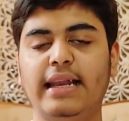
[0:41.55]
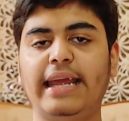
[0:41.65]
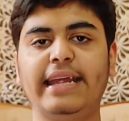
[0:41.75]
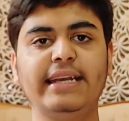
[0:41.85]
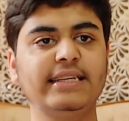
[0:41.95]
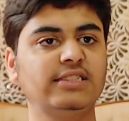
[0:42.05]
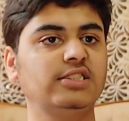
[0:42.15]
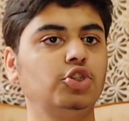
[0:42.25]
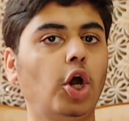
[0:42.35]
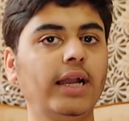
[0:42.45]
Like, it is
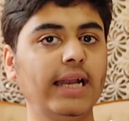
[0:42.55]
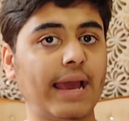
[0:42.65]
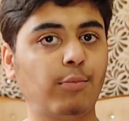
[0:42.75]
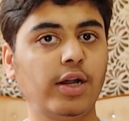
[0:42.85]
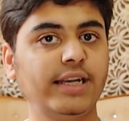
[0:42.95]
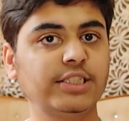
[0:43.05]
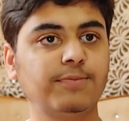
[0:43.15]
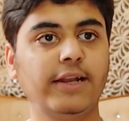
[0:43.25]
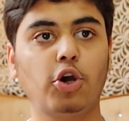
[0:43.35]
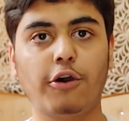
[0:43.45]
not an AMOLED
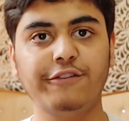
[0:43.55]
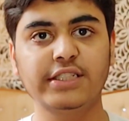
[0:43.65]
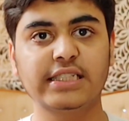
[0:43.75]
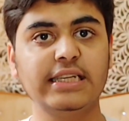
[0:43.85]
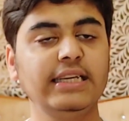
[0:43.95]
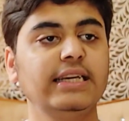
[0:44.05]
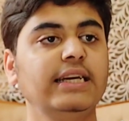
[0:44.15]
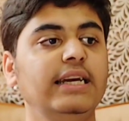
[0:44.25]
display, and obviously